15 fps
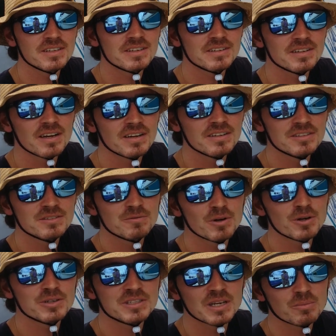gun. This is a very
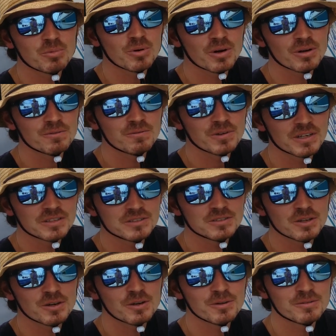temporary fix, so
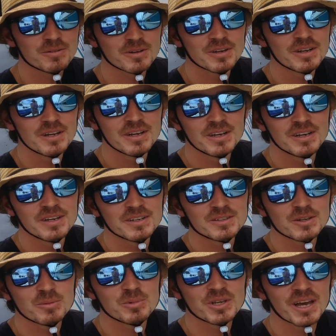don't don't be
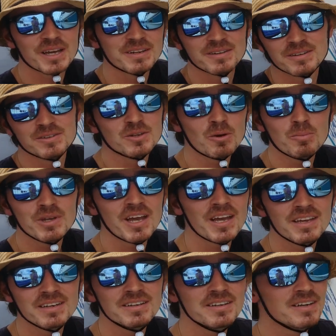hating. Don't be hating.
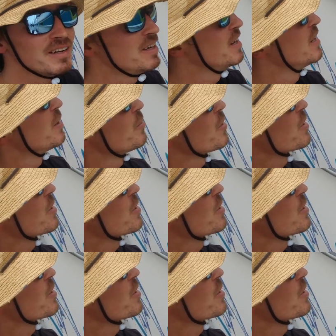But I'm gonna